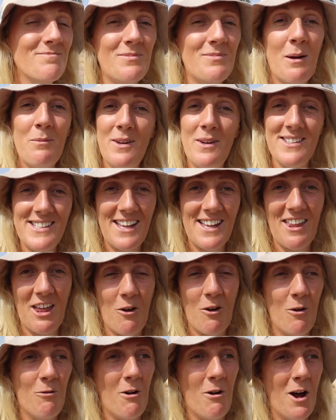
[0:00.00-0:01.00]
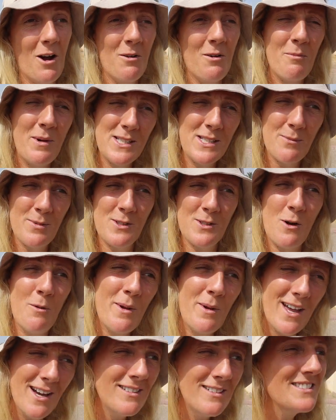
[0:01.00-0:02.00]
Probably saying that all wrong.
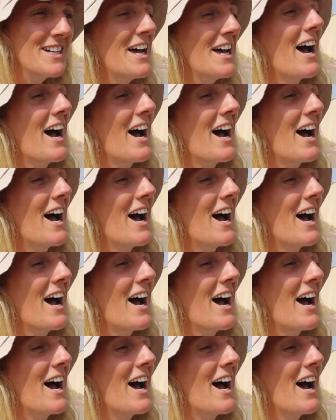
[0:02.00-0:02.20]
Mesopotamia?